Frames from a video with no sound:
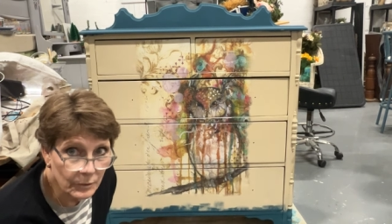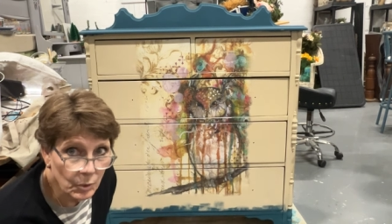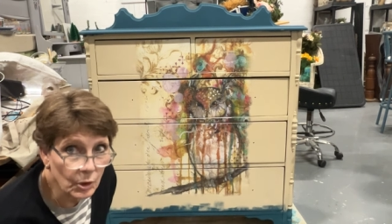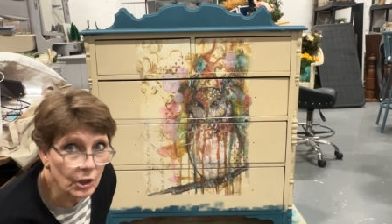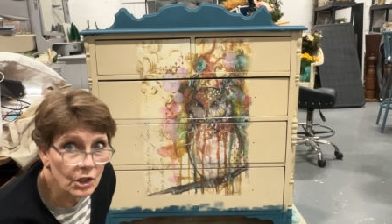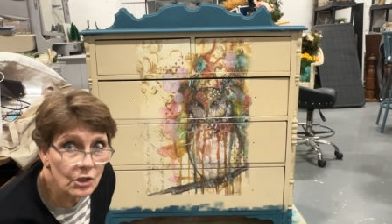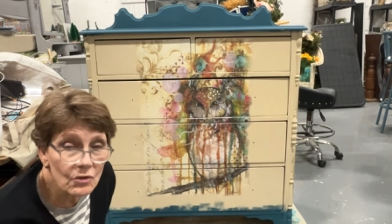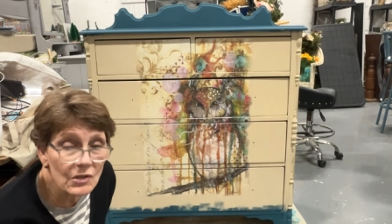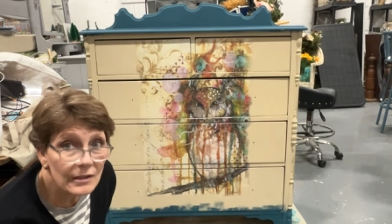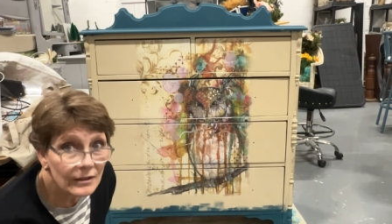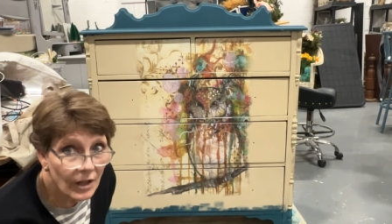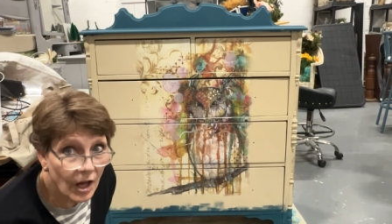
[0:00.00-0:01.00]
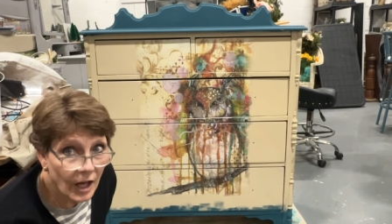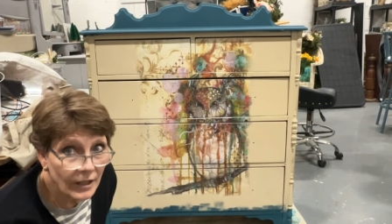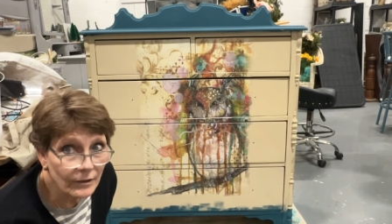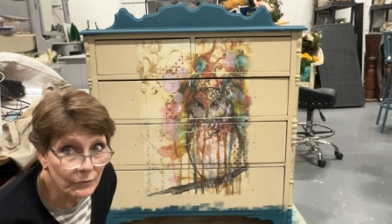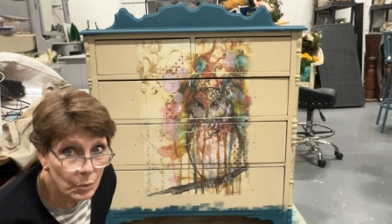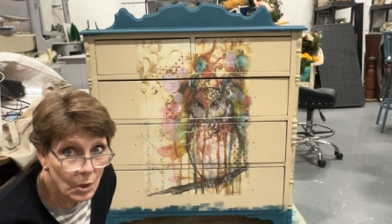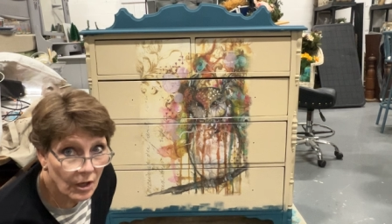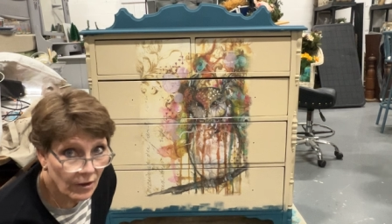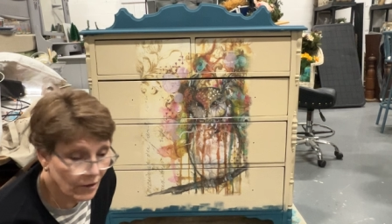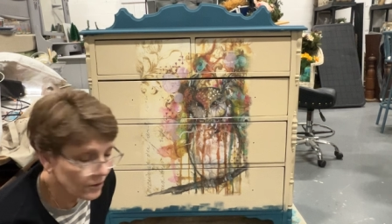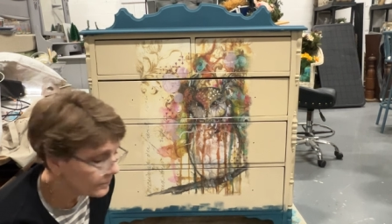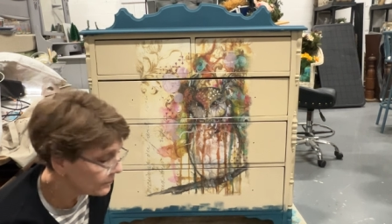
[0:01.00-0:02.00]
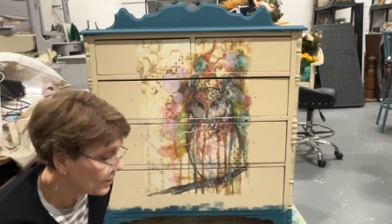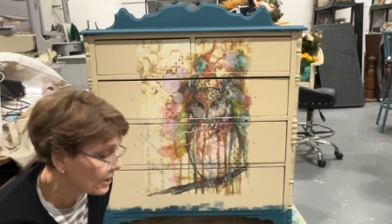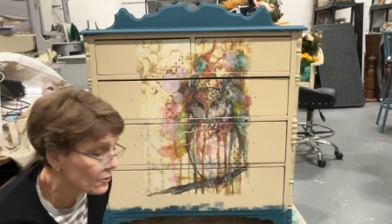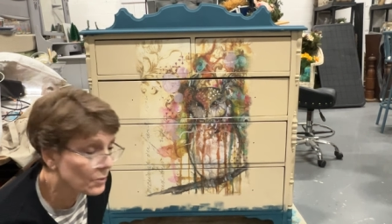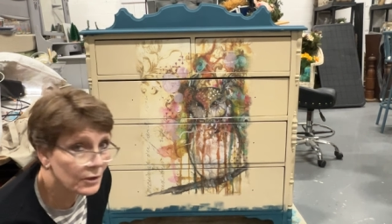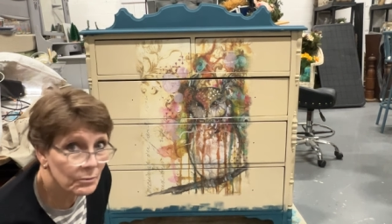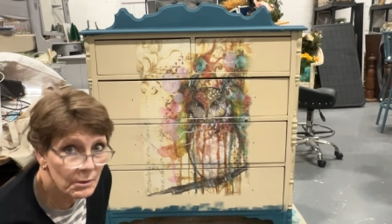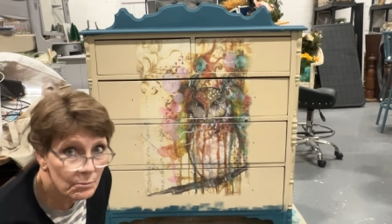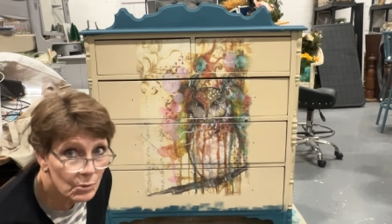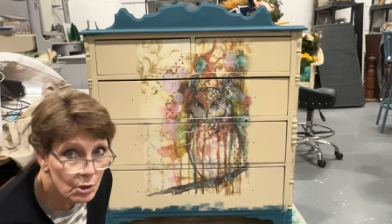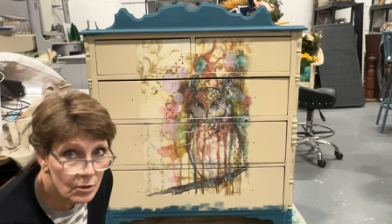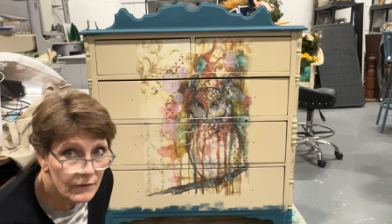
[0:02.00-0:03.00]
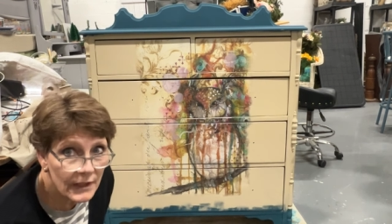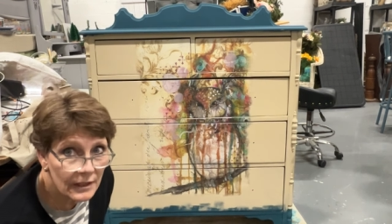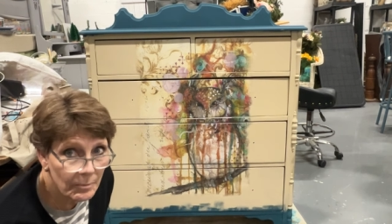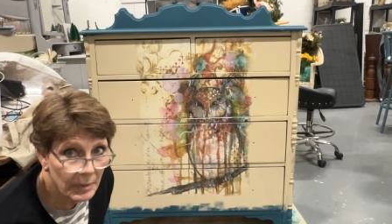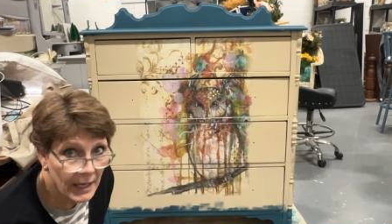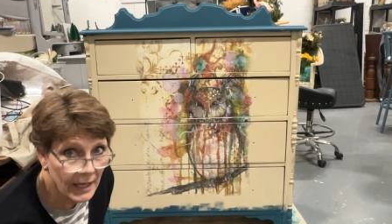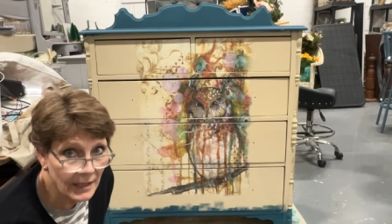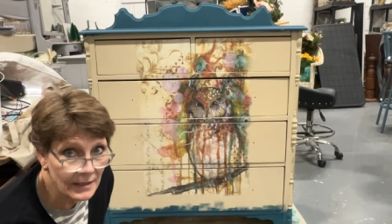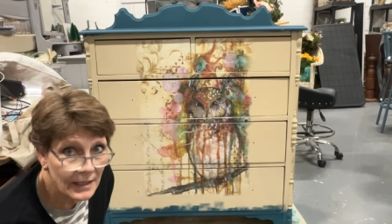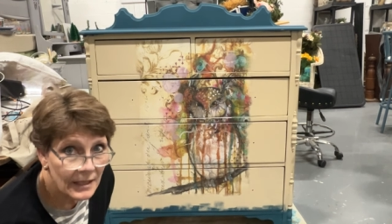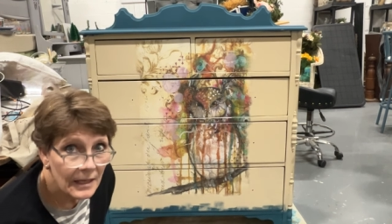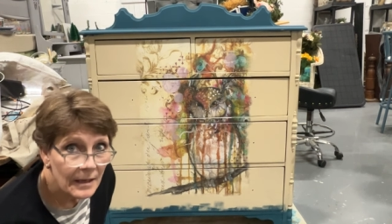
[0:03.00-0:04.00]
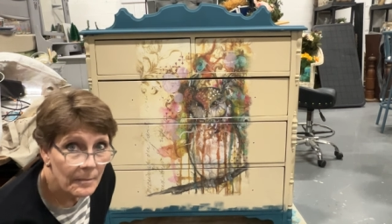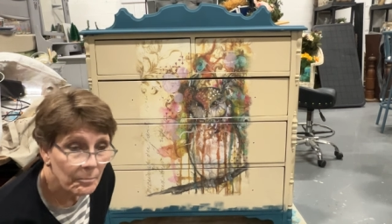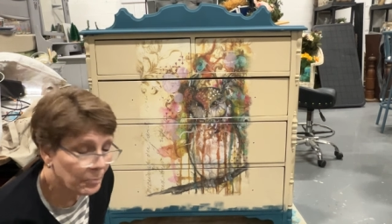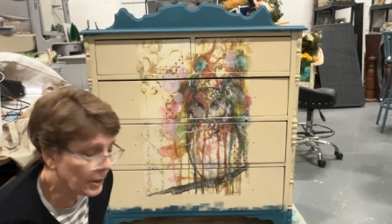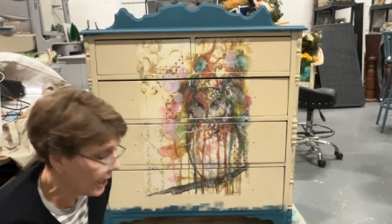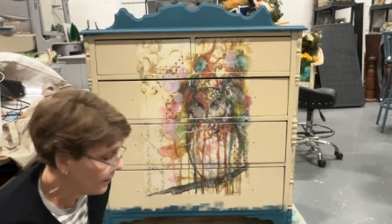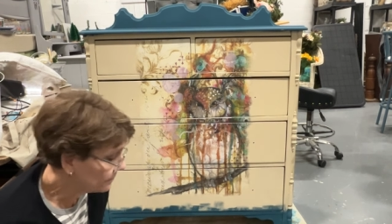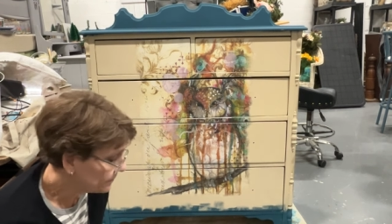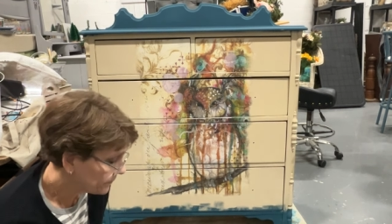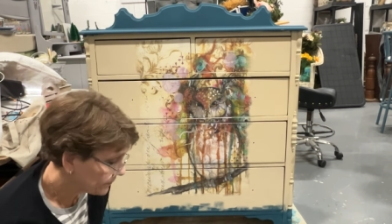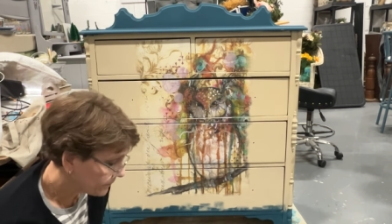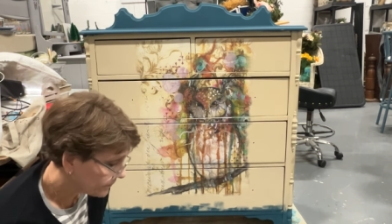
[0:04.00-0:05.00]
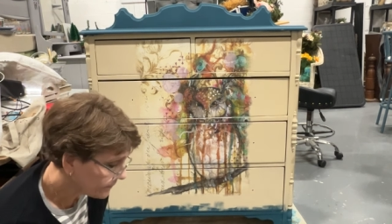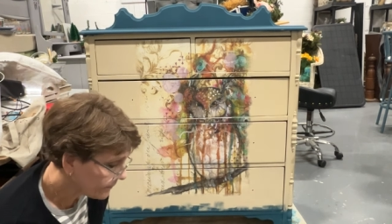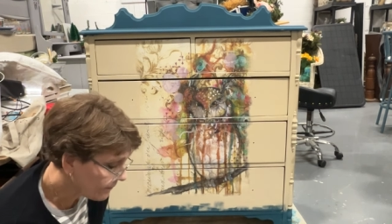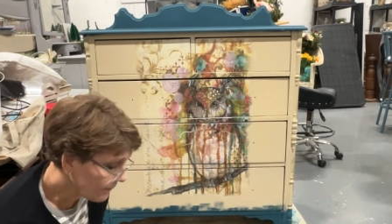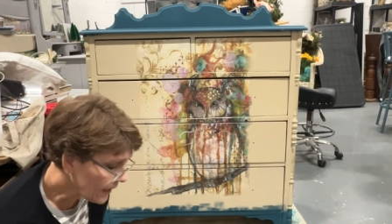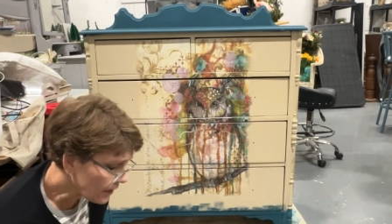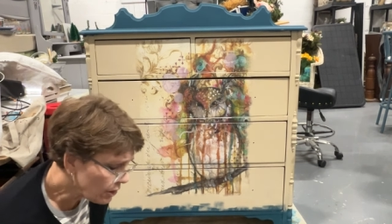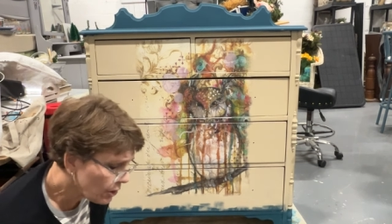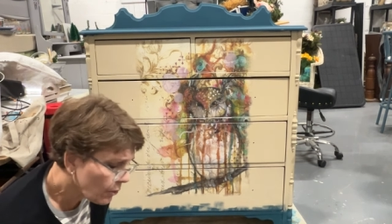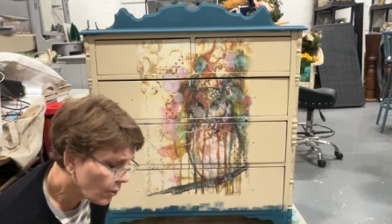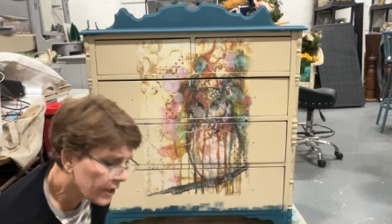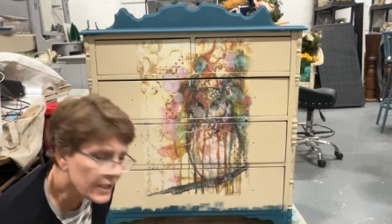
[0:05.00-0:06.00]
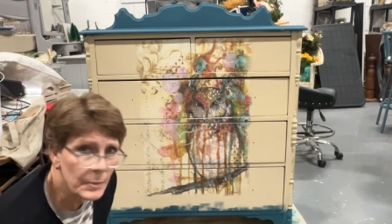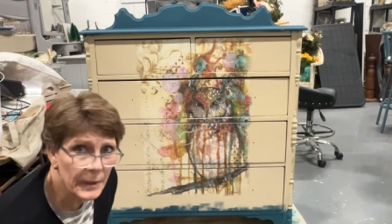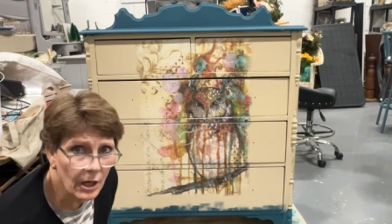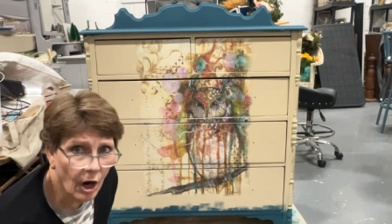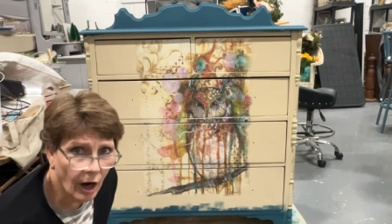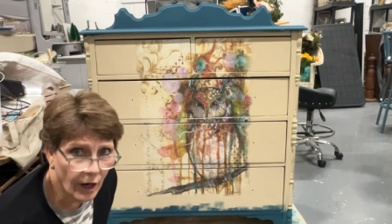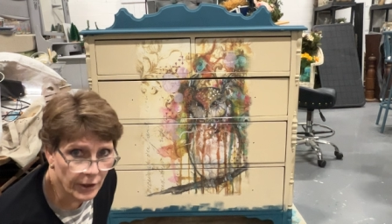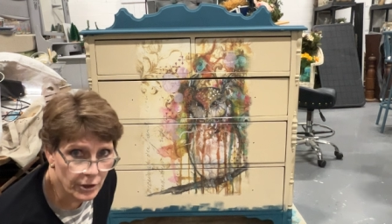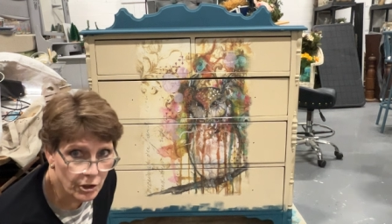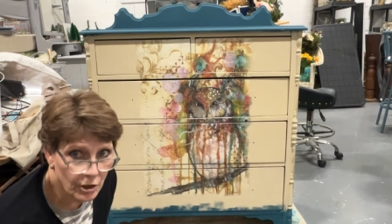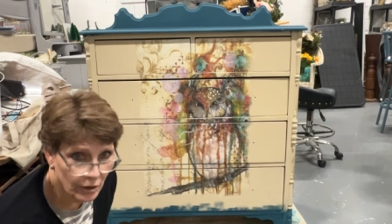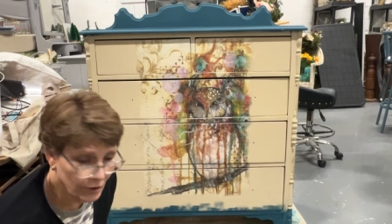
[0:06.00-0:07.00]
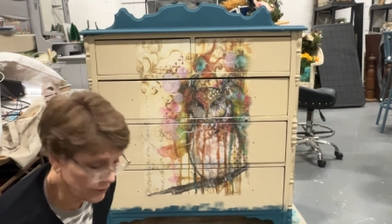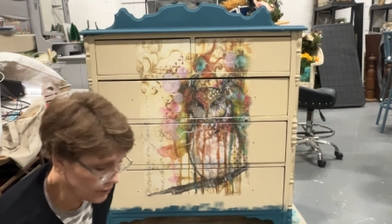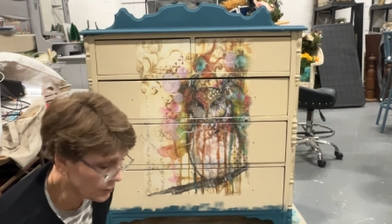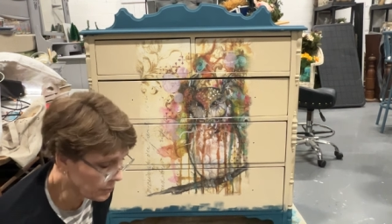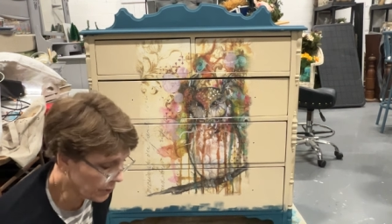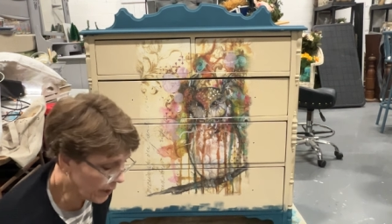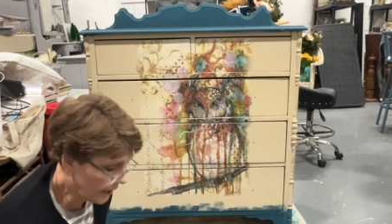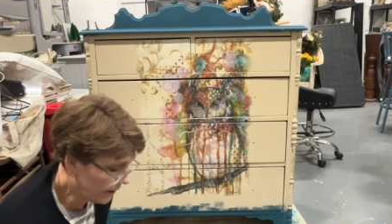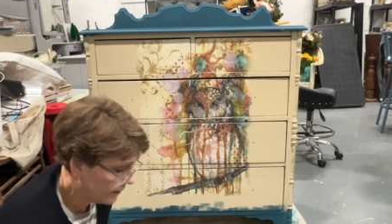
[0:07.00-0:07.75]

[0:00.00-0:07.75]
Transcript: We're gonna use a lot of water because we're gonna be moving the paint, but you don't want it to be a harsh spray.